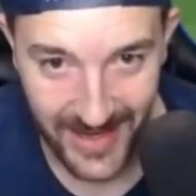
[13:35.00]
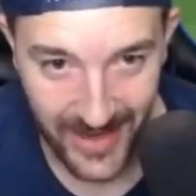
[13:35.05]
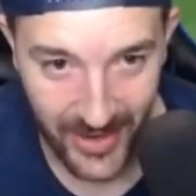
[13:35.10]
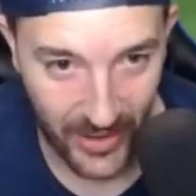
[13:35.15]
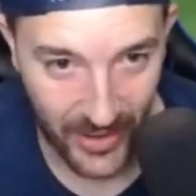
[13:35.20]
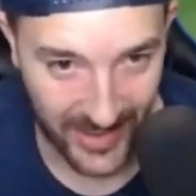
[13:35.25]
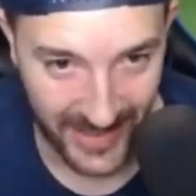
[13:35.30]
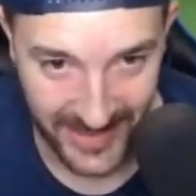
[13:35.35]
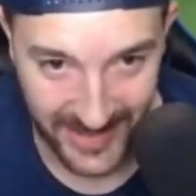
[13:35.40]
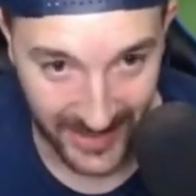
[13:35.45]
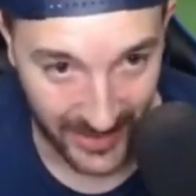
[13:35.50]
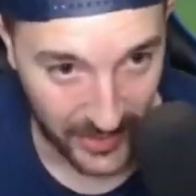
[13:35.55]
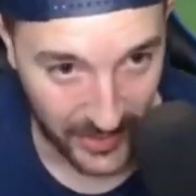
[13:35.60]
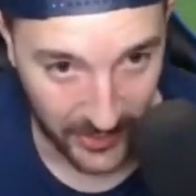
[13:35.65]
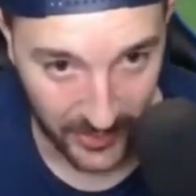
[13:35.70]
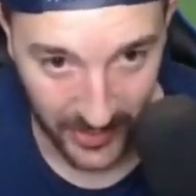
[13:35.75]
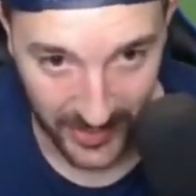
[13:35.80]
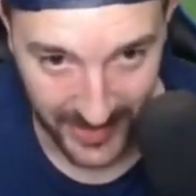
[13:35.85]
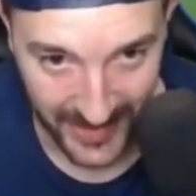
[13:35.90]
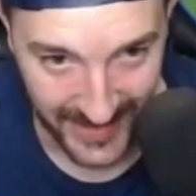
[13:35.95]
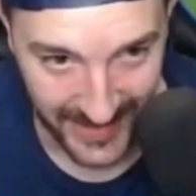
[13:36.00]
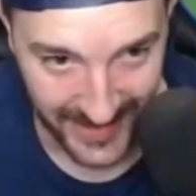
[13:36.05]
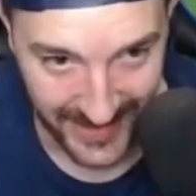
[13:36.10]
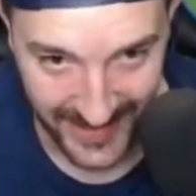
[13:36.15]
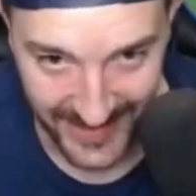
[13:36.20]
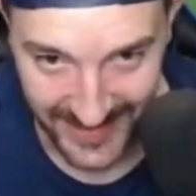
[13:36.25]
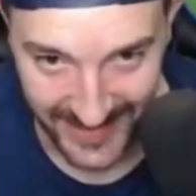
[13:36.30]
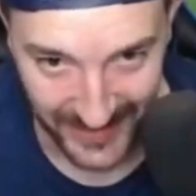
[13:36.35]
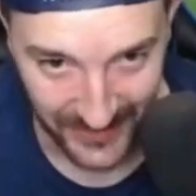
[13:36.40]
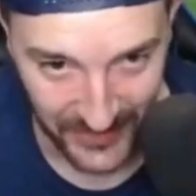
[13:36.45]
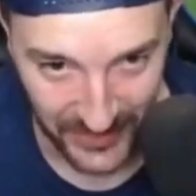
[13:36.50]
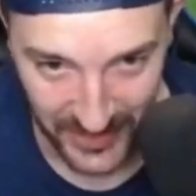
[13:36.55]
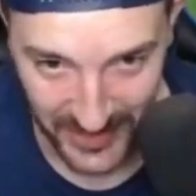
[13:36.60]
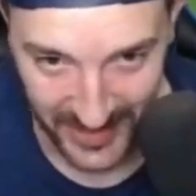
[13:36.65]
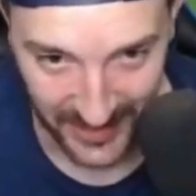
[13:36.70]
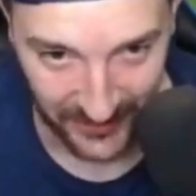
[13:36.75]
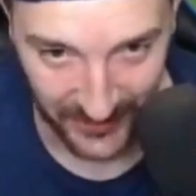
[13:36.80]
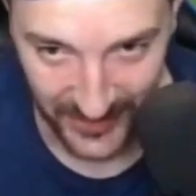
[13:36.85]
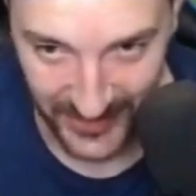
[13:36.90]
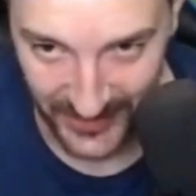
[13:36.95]
I tell you what, this gives you a
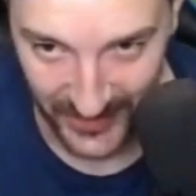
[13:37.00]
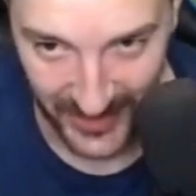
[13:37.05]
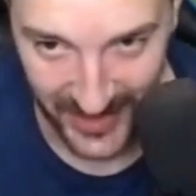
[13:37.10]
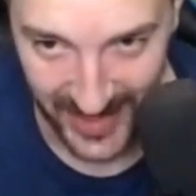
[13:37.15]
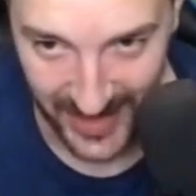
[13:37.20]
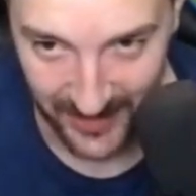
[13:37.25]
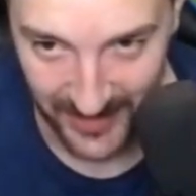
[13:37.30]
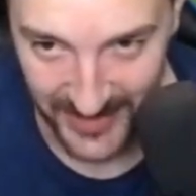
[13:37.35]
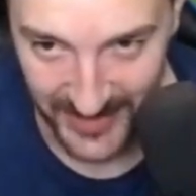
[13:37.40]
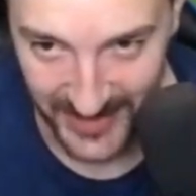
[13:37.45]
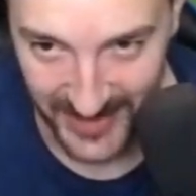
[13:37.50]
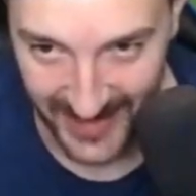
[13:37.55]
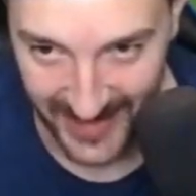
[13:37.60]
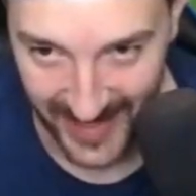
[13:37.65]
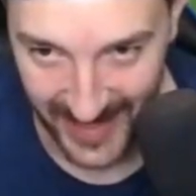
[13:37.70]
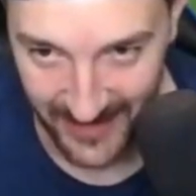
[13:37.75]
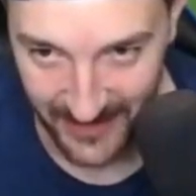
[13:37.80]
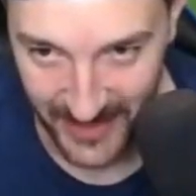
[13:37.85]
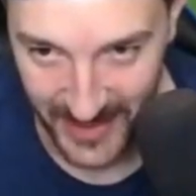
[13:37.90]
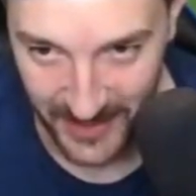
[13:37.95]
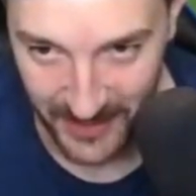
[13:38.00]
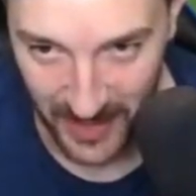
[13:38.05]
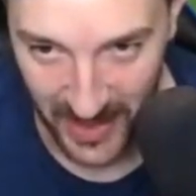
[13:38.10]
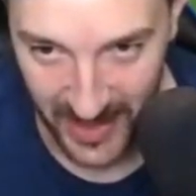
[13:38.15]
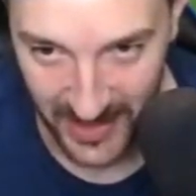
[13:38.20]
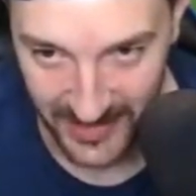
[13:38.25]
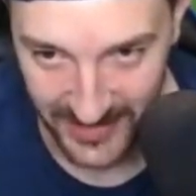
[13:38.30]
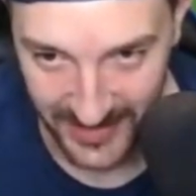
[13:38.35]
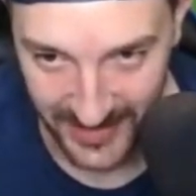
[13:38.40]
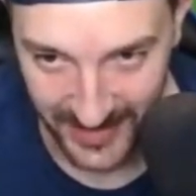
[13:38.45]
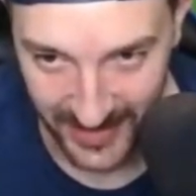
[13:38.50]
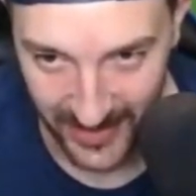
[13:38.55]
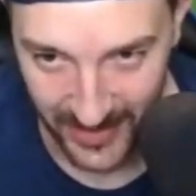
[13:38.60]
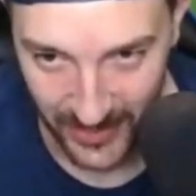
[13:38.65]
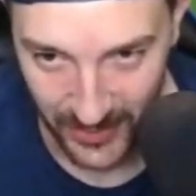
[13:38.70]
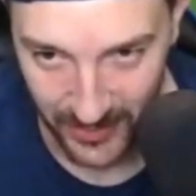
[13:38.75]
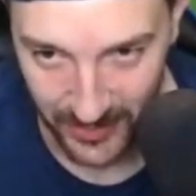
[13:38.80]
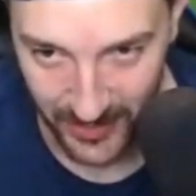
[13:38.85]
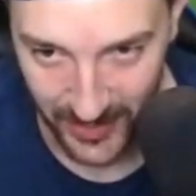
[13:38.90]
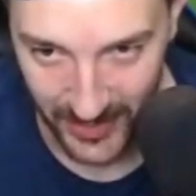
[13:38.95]
different dynamic to your game, this passing.
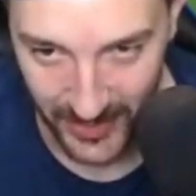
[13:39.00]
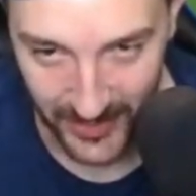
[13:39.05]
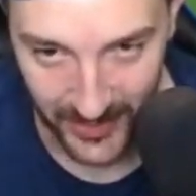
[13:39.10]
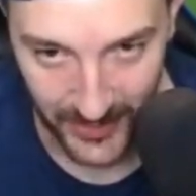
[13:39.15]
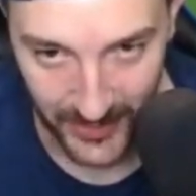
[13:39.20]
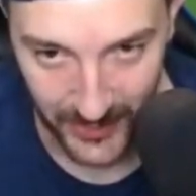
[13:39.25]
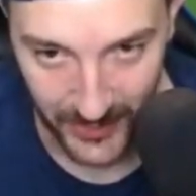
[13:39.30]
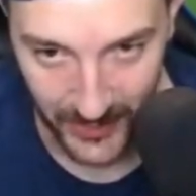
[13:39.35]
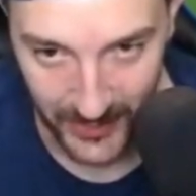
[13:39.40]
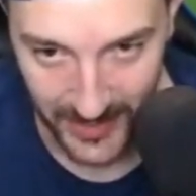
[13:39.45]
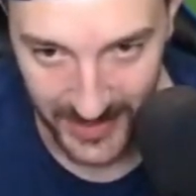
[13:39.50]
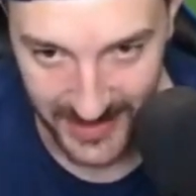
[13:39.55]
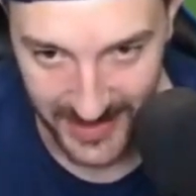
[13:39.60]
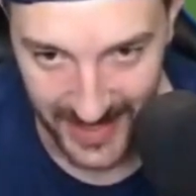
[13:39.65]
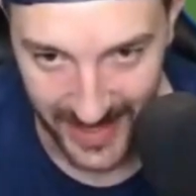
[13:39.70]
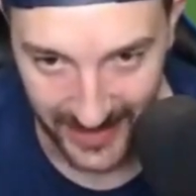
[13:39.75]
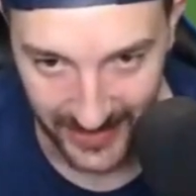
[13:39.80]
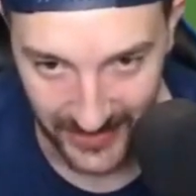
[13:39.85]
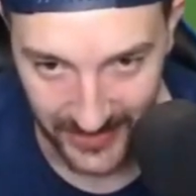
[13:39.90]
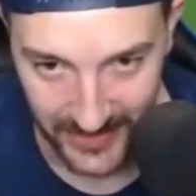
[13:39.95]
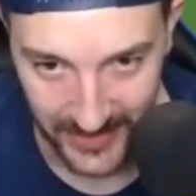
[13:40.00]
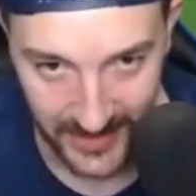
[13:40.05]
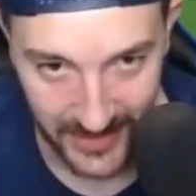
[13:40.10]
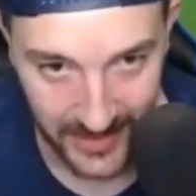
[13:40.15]
Oh my lord, it's that good.